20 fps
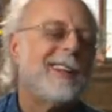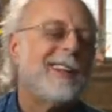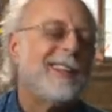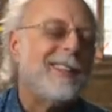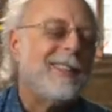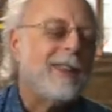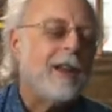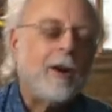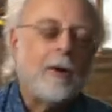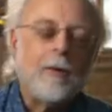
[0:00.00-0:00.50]

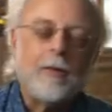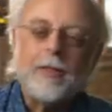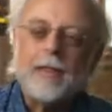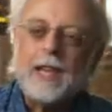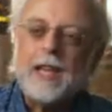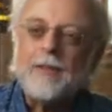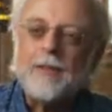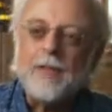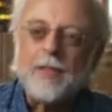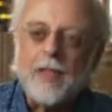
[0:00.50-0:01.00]
No,
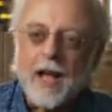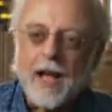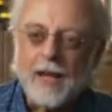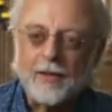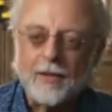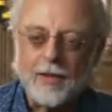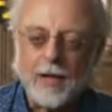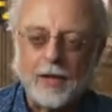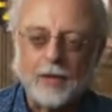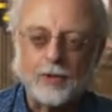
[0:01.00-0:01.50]
even
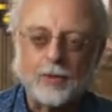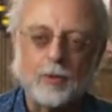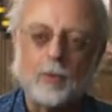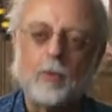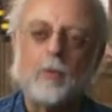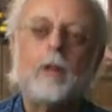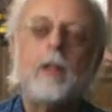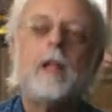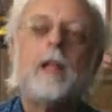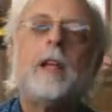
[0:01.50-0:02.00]
that's not
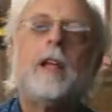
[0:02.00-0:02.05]
true.